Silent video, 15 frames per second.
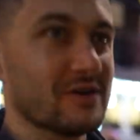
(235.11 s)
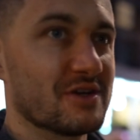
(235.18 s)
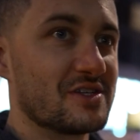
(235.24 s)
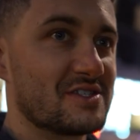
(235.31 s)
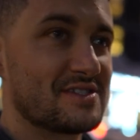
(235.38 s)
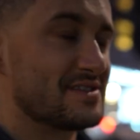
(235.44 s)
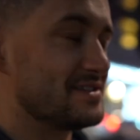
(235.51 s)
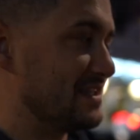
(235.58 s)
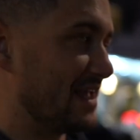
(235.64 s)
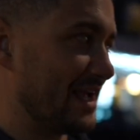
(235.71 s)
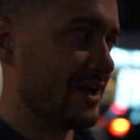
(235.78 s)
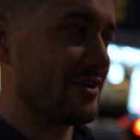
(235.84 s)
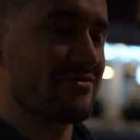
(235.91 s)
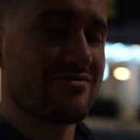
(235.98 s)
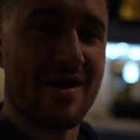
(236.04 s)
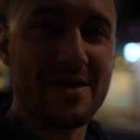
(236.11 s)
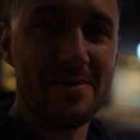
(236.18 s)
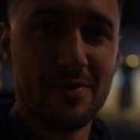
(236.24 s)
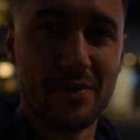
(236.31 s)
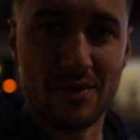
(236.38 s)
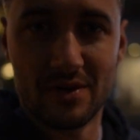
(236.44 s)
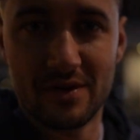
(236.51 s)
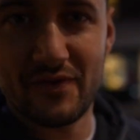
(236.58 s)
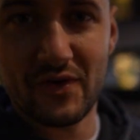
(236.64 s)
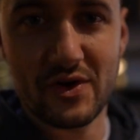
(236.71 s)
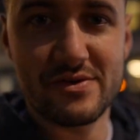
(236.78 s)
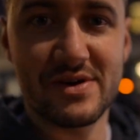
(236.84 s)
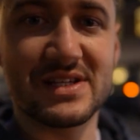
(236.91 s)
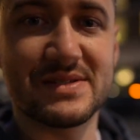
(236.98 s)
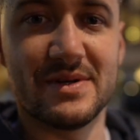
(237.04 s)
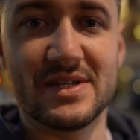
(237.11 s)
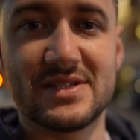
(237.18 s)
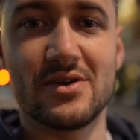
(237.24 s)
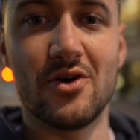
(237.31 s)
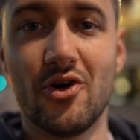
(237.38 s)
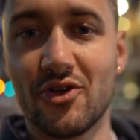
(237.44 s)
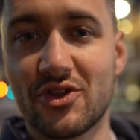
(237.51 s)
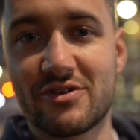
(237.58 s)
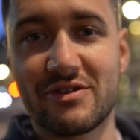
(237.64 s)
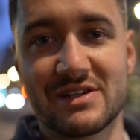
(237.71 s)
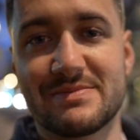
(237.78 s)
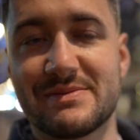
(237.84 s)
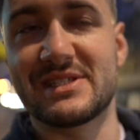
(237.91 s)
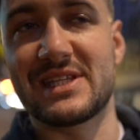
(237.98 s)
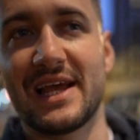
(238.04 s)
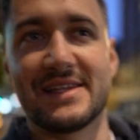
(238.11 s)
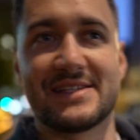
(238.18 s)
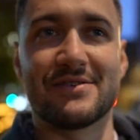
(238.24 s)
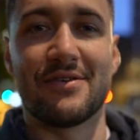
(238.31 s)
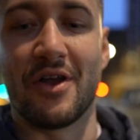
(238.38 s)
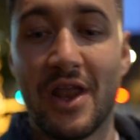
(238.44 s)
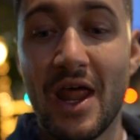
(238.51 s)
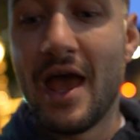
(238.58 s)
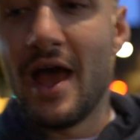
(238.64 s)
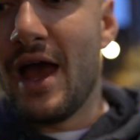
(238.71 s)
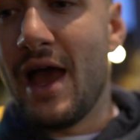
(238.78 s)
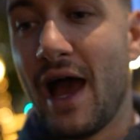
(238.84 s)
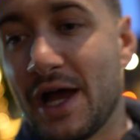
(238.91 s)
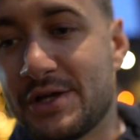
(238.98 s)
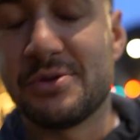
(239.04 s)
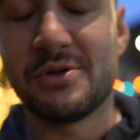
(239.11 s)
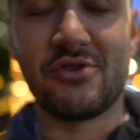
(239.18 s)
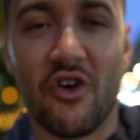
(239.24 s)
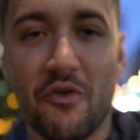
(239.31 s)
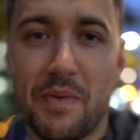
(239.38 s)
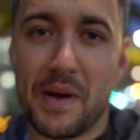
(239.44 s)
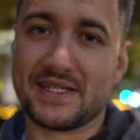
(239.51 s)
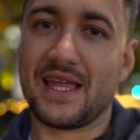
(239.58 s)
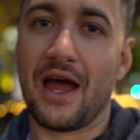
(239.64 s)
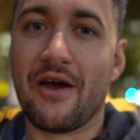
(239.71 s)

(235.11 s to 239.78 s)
looks incredible for Christmas. All the Christmas lights are on. As we drove past